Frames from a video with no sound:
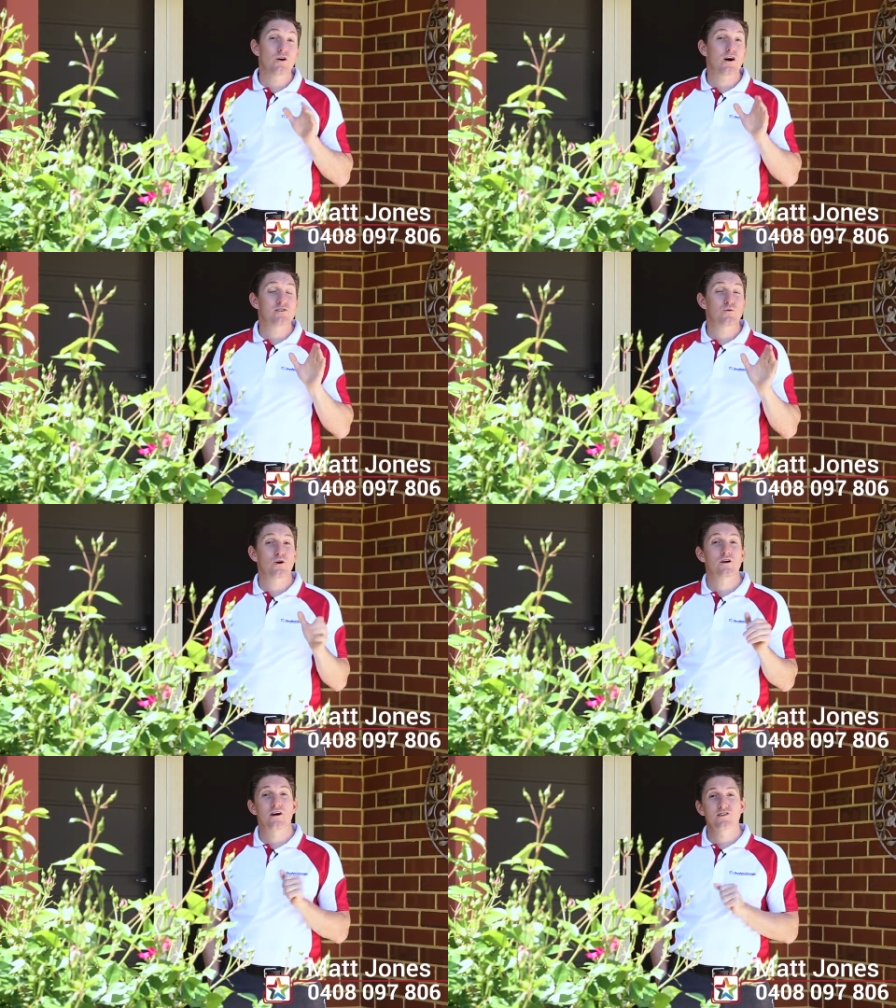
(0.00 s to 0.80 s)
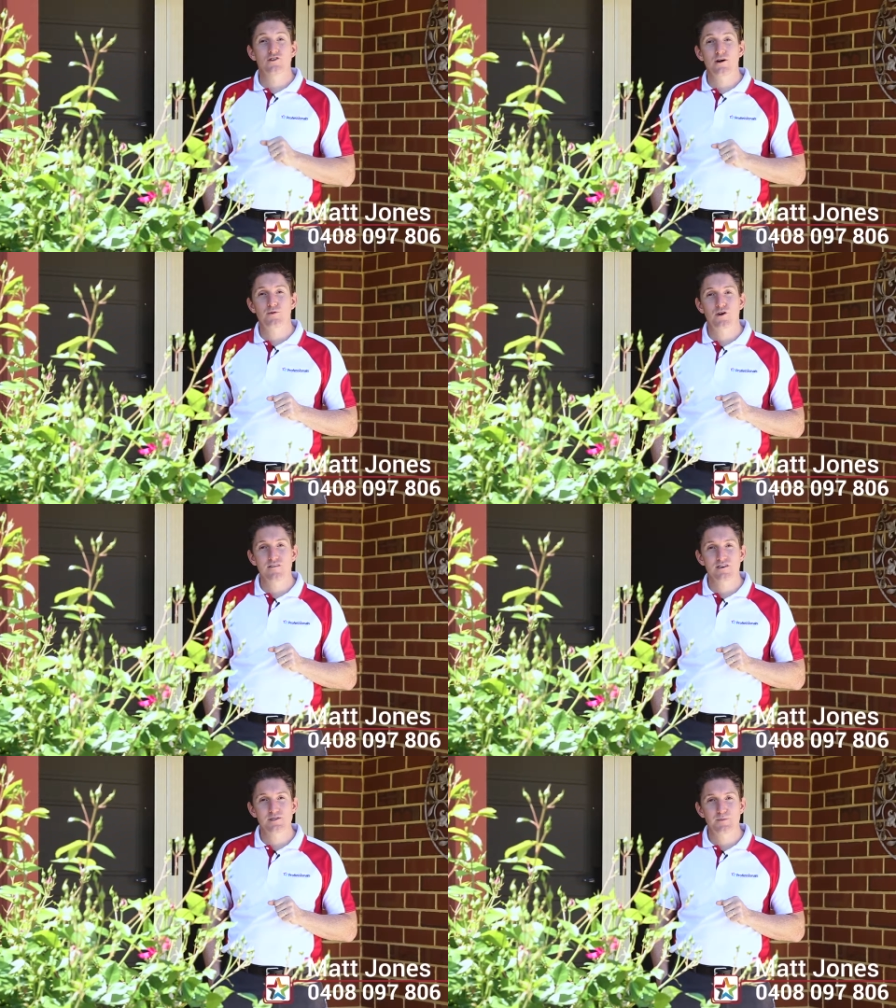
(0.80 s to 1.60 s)
would like to organise your own
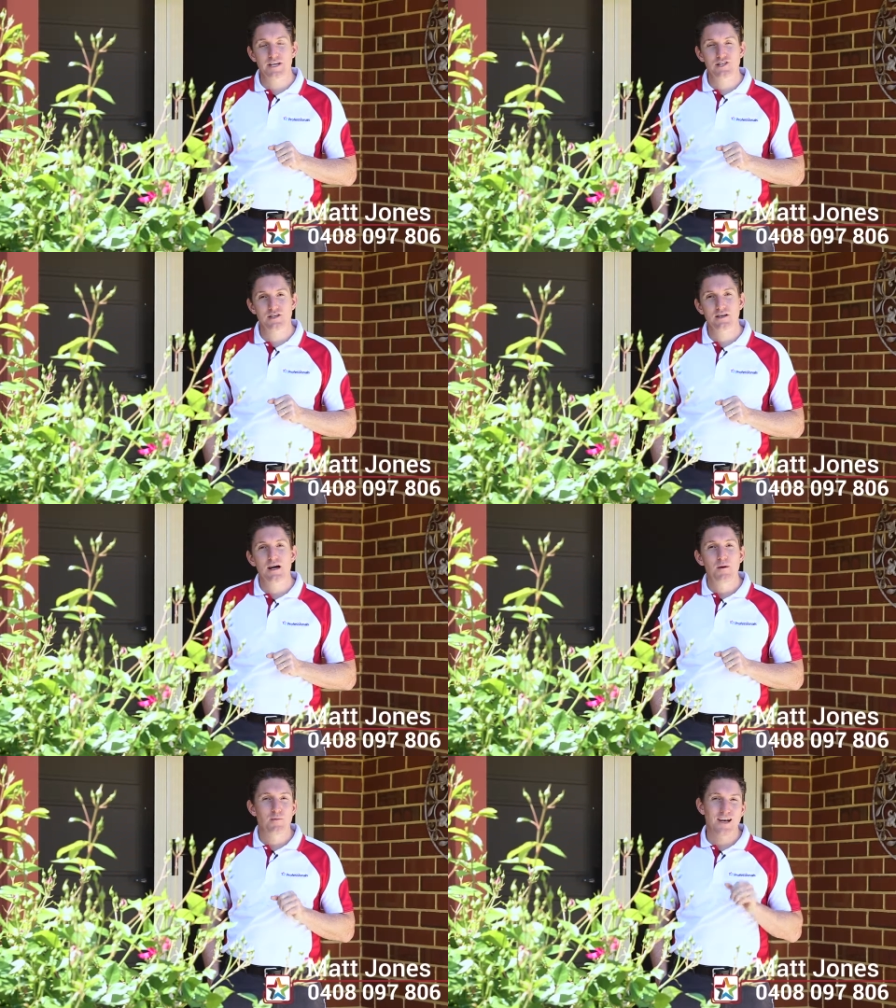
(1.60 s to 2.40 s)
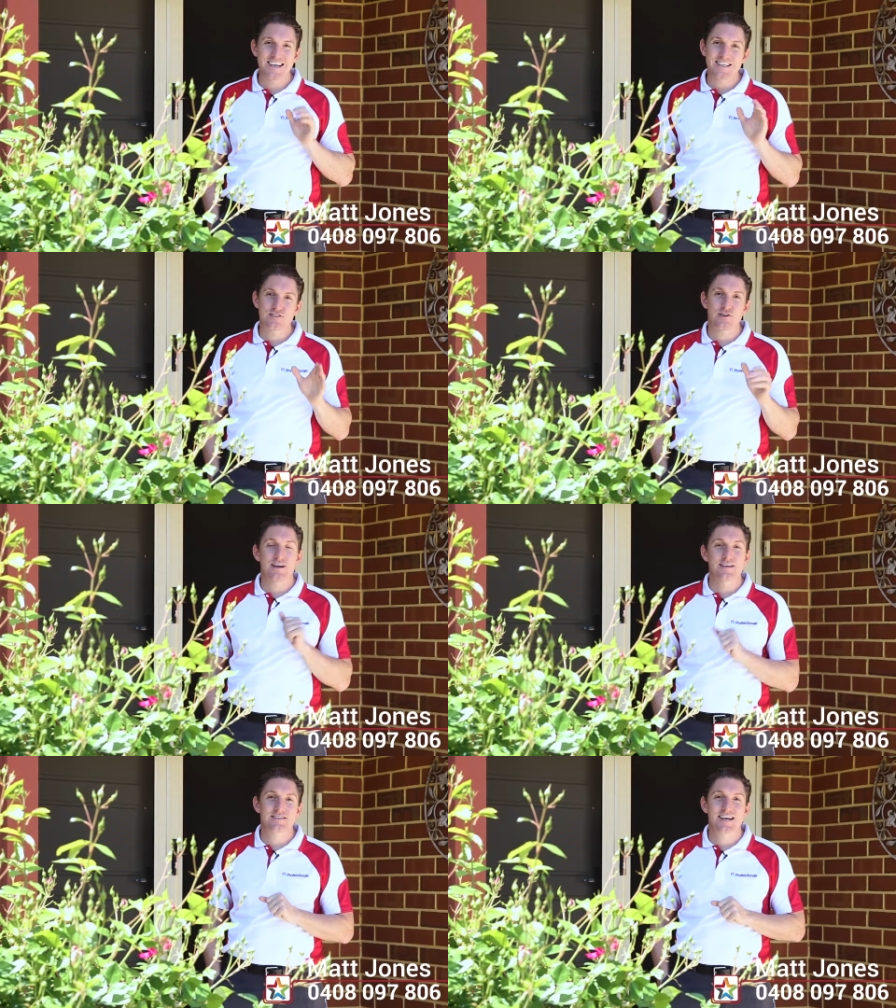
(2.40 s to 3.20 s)
private inspection, please
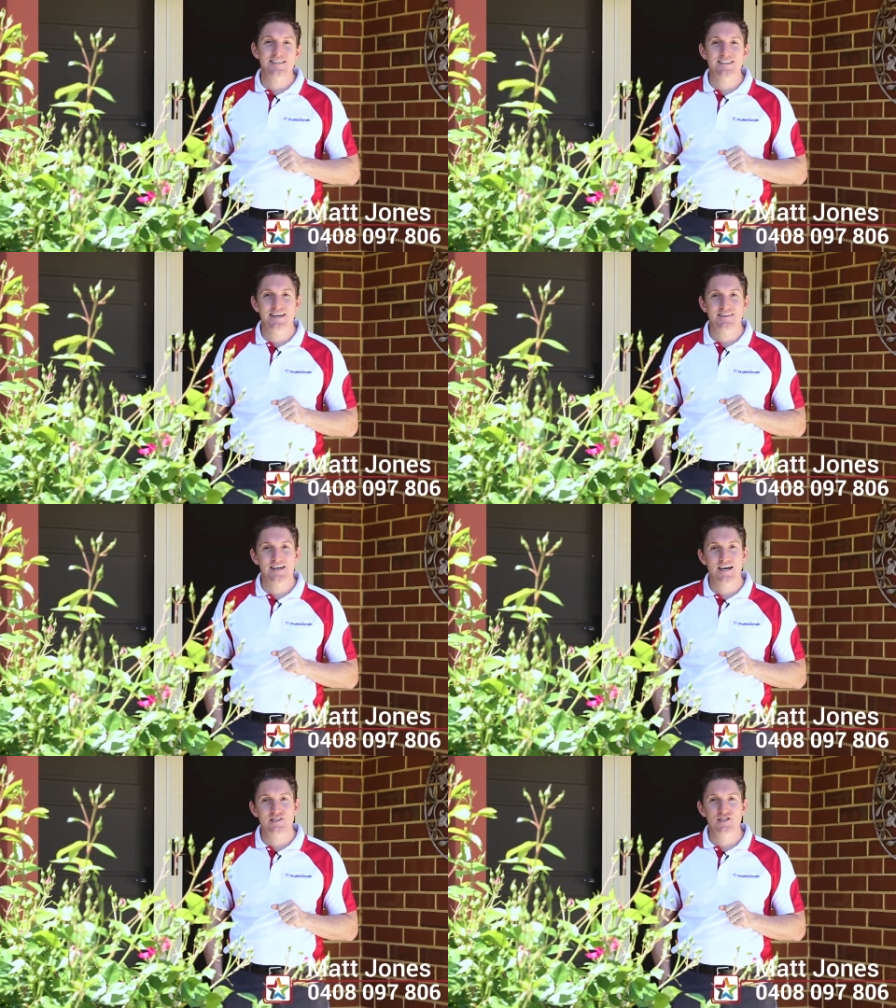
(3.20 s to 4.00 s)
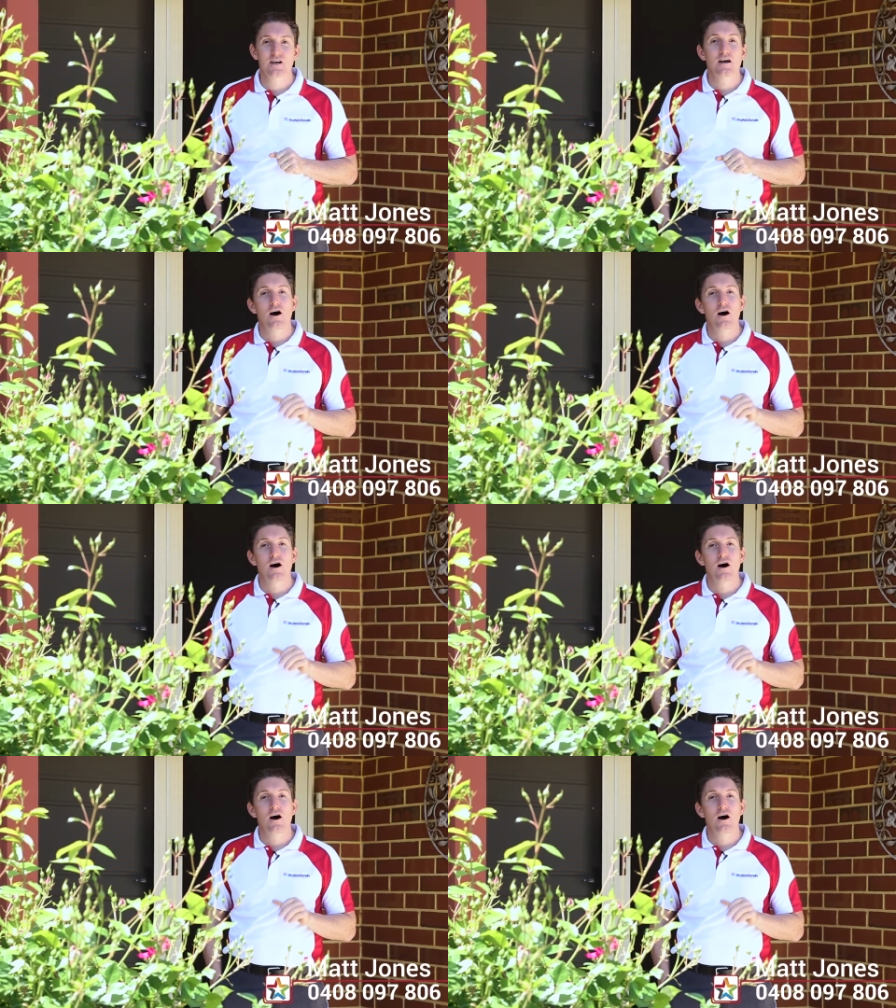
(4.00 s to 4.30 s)
don't hesitate to get in touch.